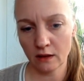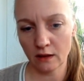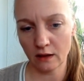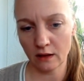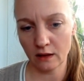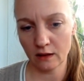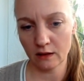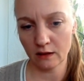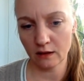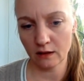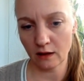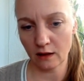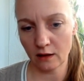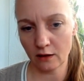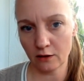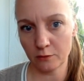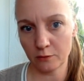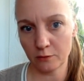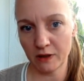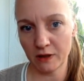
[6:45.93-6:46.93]
and
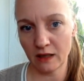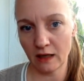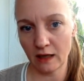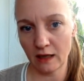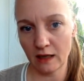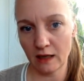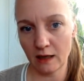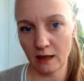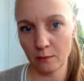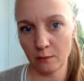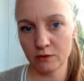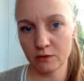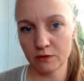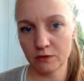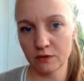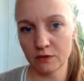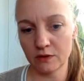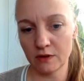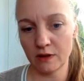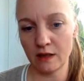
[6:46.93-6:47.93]
I'll be able to
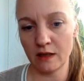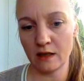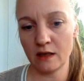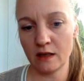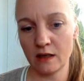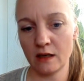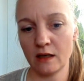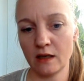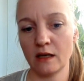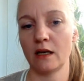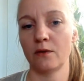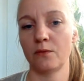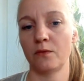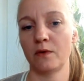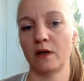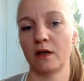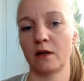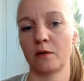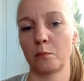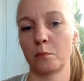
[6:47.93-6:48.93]
see if
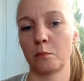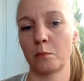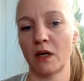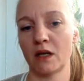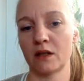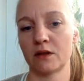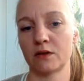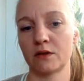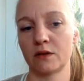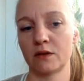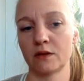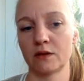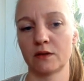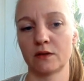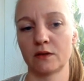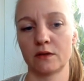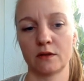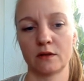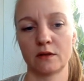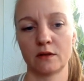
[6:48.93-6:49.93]
it
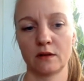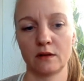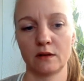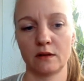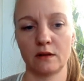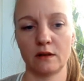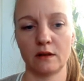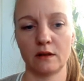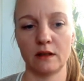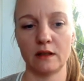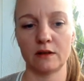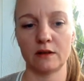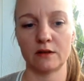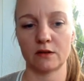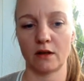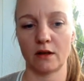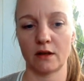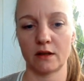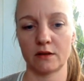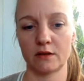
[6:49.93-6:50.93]
matches these
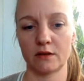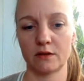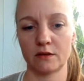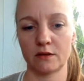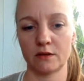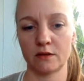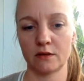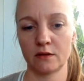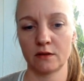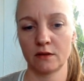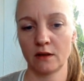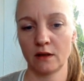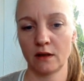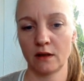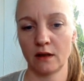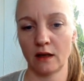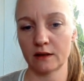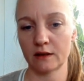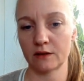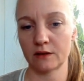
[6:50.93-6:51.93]
slots
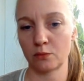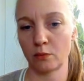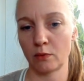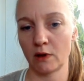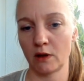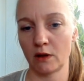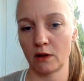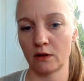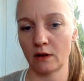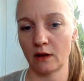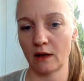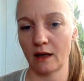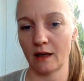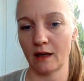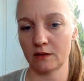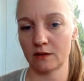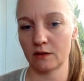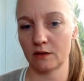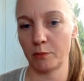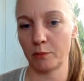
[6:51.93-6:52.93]
as well
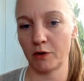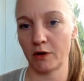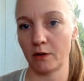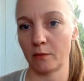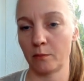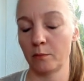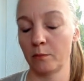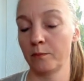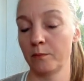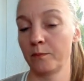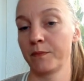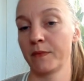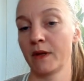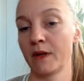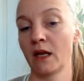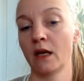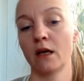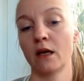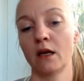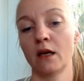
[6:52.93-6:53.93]
as the bottom.
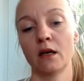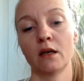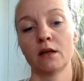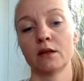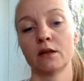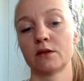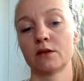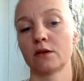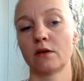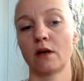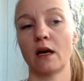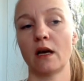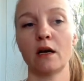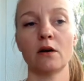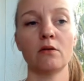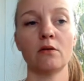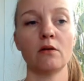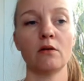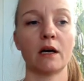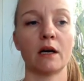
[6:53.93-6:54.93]
So
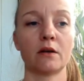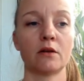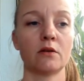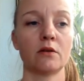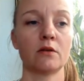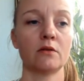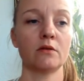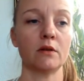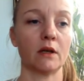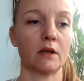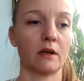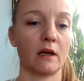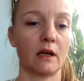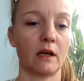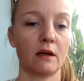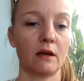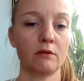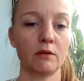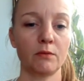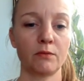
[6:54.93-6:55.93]
now I know that
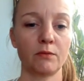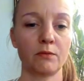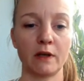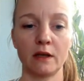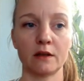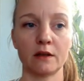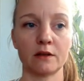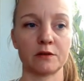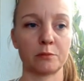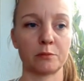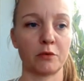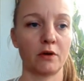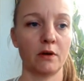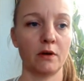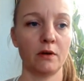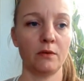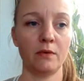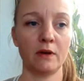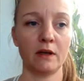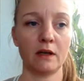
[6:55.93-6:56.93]
everything is
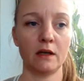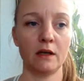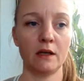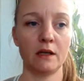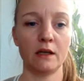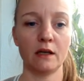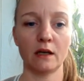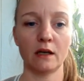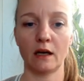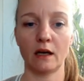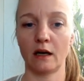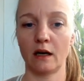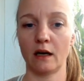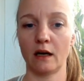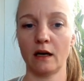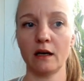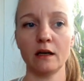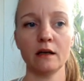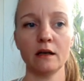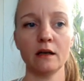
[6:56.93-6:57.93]
perfectly
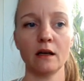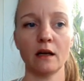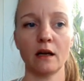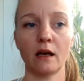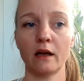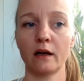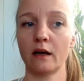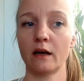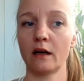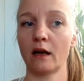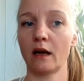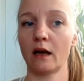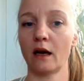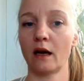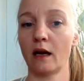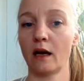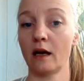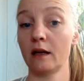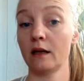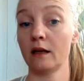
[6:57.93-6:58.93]
aligned, and
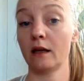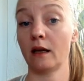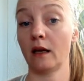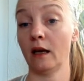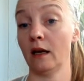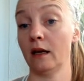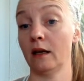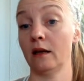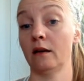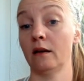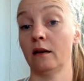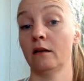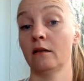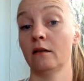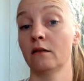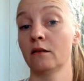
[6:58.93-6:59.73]
I can